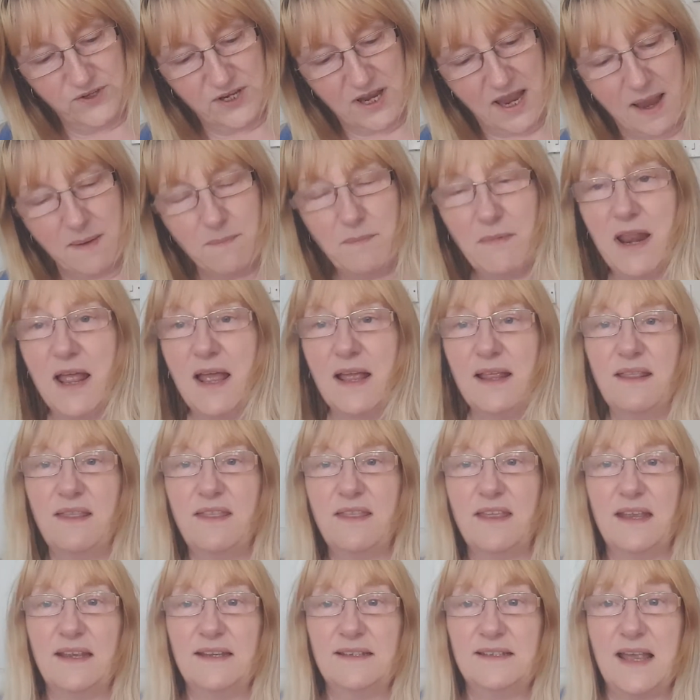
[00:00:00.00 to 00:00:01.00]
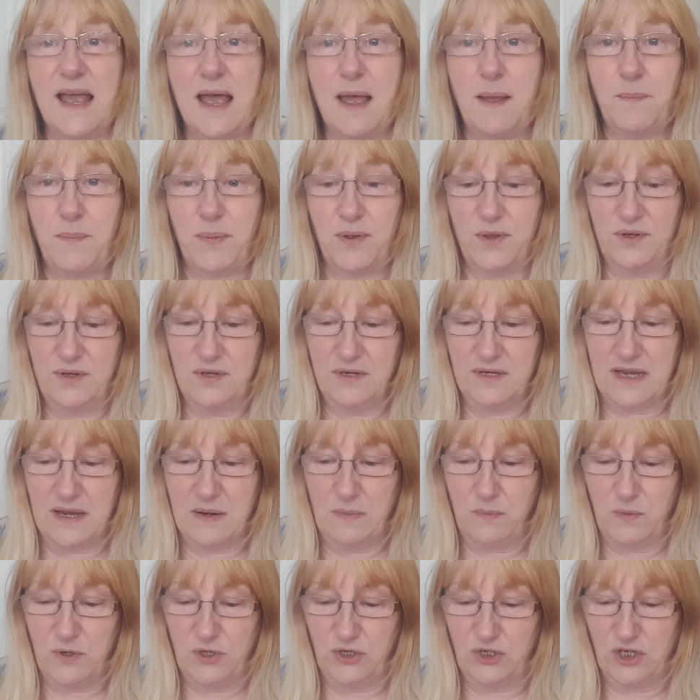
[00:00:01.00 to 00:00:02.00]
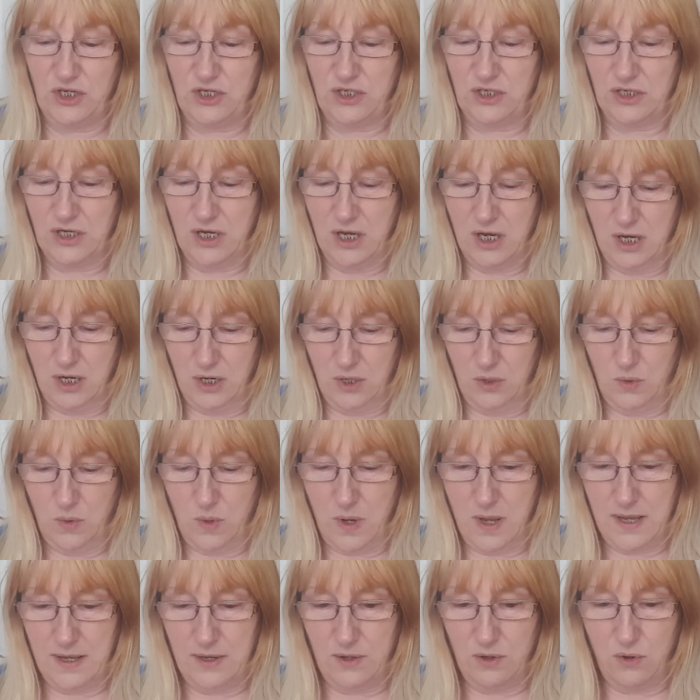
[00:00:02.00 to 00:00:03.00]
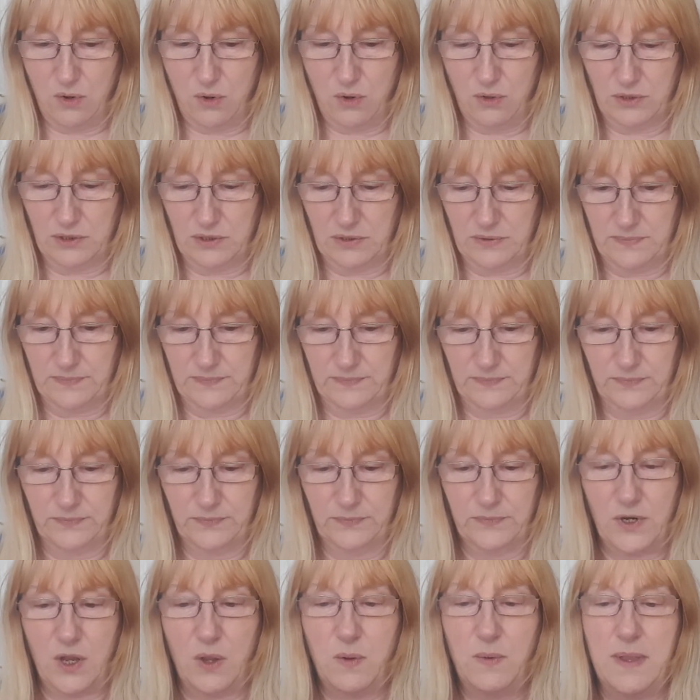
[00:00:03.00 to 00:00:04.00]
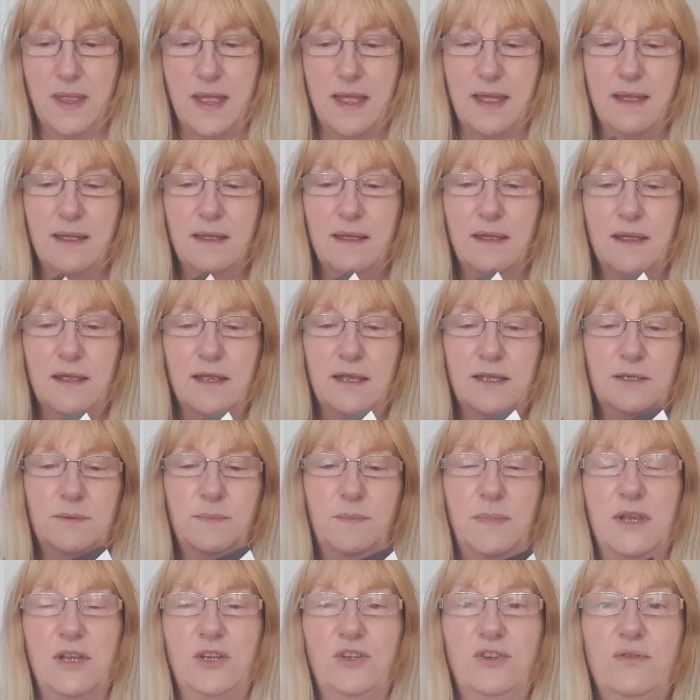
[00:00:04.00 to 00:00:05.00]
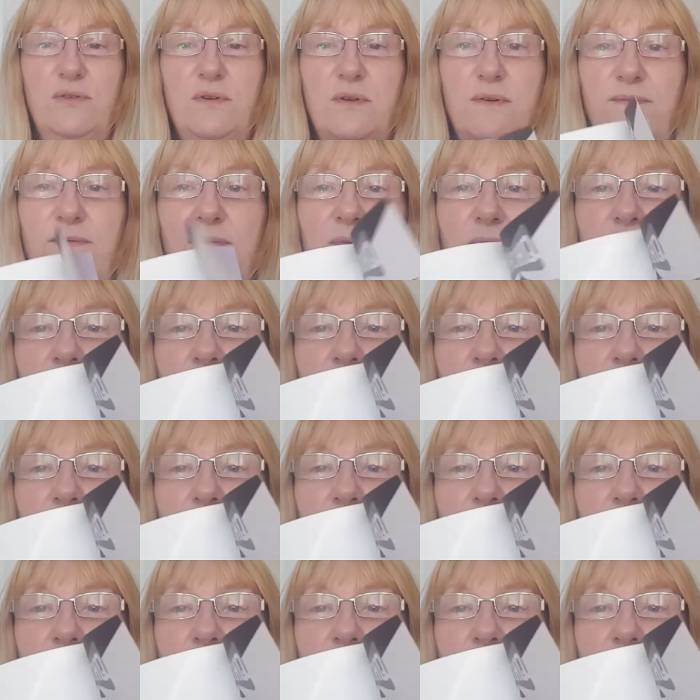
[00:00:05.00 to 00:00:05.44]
Timeline things happened in, which is quite good. Oh yeah, picture of